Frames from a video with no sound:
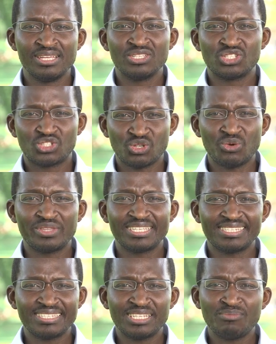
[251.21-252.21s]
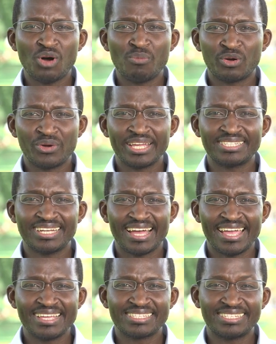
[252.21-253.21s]
So the system
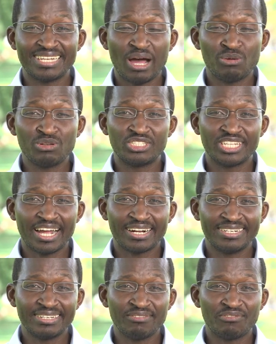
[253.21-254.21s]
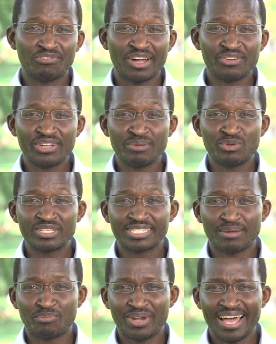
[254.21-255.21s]
operator is now juggling variable
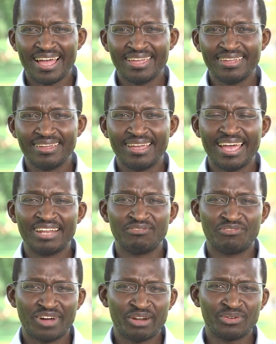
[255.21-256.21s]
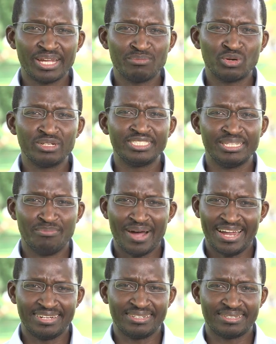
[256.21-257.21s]
supply and variable
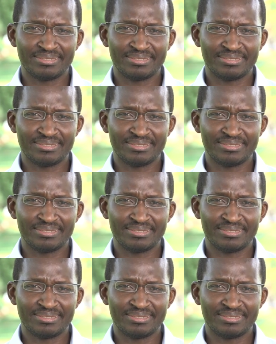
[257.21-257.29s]
demand.